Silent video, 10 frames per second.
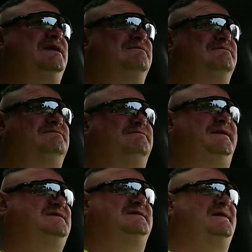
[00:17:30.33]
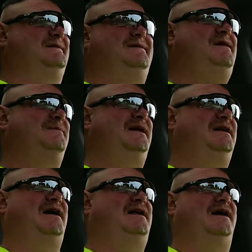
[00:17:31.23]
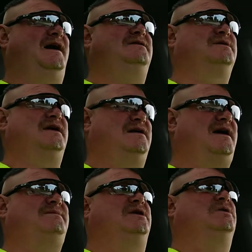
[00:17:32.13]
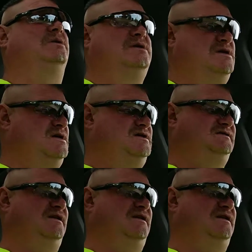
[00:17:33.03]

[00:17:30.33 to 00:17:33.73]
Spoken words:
And BJ's like, no, man, I don't care. That'd be cool.